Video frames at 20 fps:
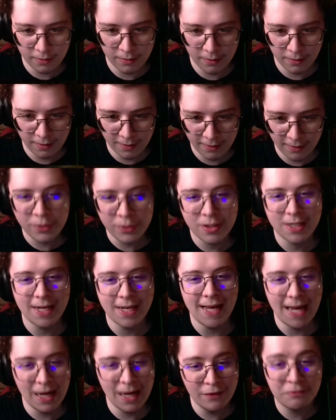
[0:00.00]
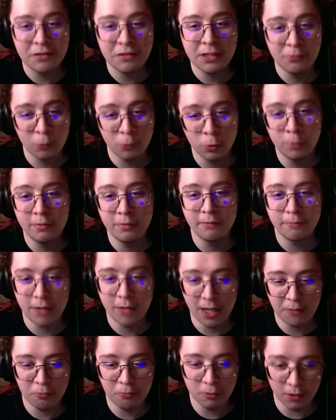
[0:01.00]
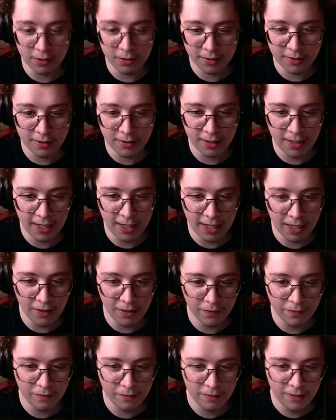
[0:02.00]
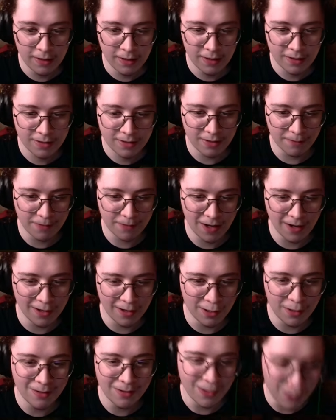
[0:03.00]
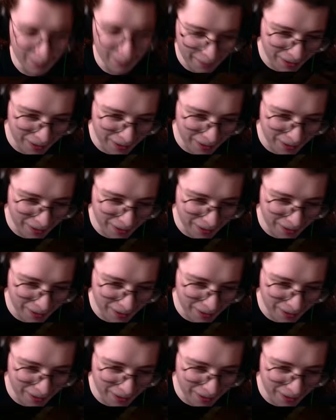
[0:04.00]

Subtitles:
Almost every room in Pipeworks is gonna have some kind of goop